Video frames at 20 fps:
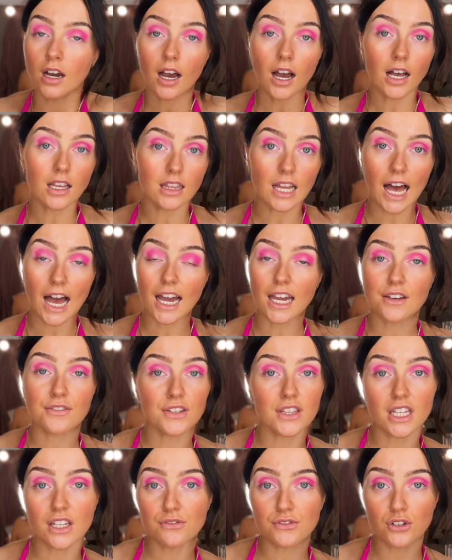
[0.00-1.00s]
alive
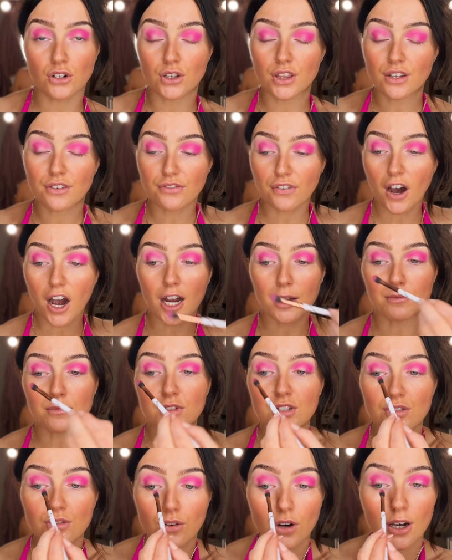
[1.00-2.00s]
and living on the farm.
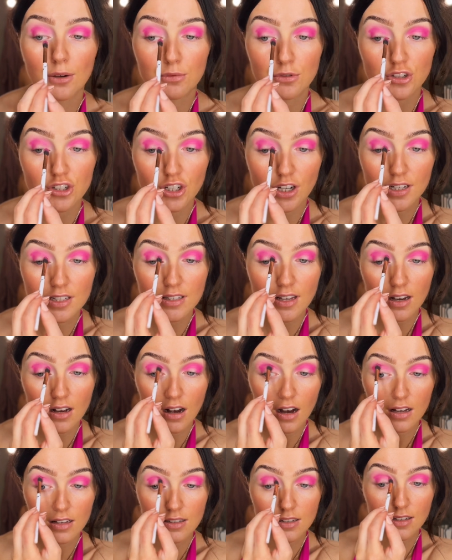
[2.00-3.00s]
So it was just
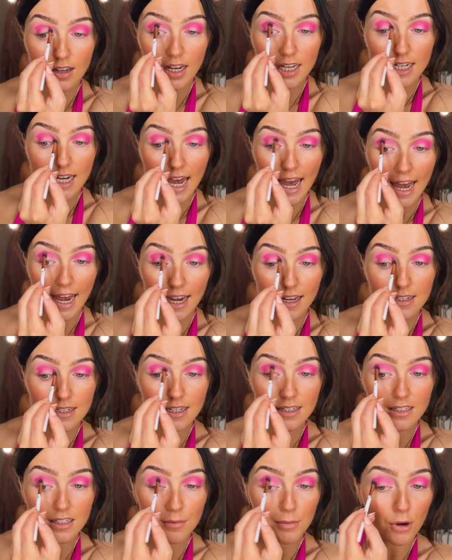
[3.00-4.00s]
Augusta and Ed.
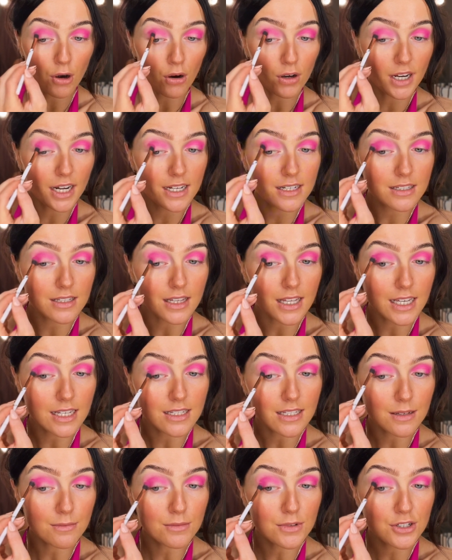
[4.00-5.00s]
And to be honest, they
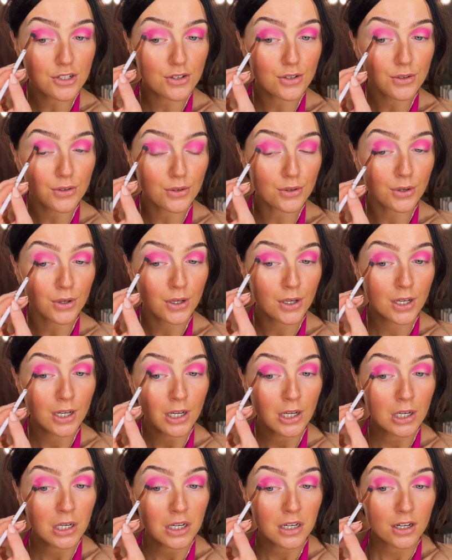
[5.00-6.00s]
seemed to
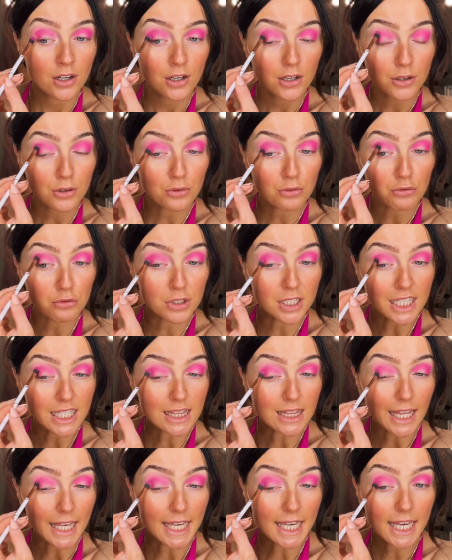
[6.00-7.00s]
really
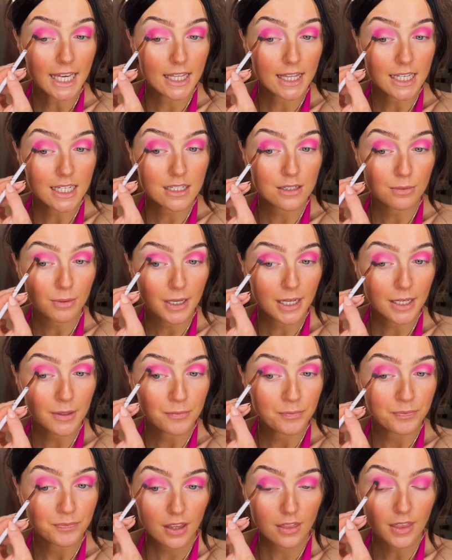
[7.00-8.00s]
like it this
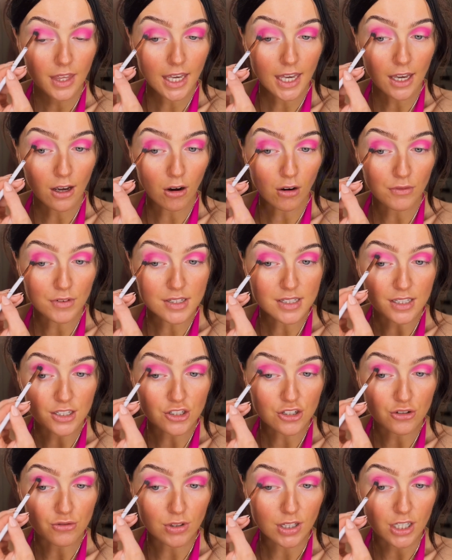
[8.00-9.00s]
way. They obviously
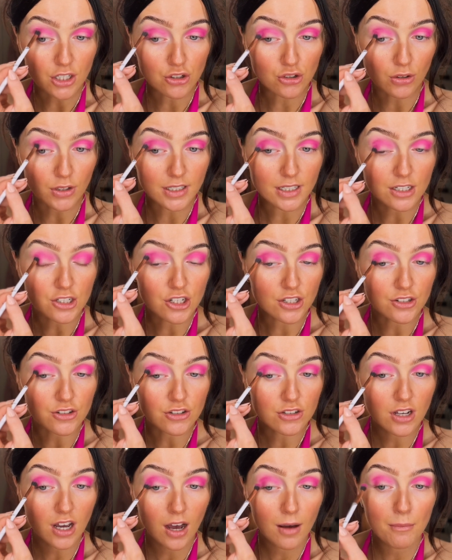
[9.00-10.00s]
just really enjoyed each
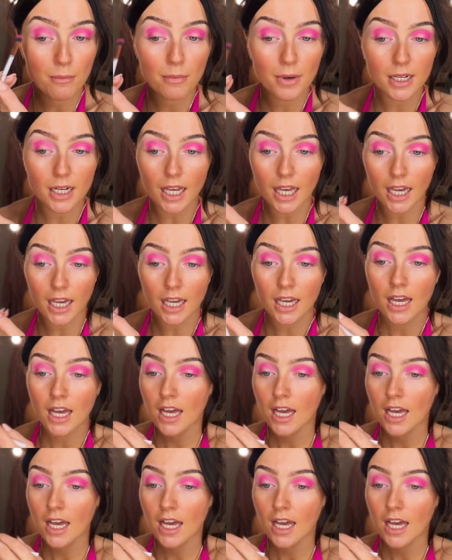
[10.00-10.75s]
other's company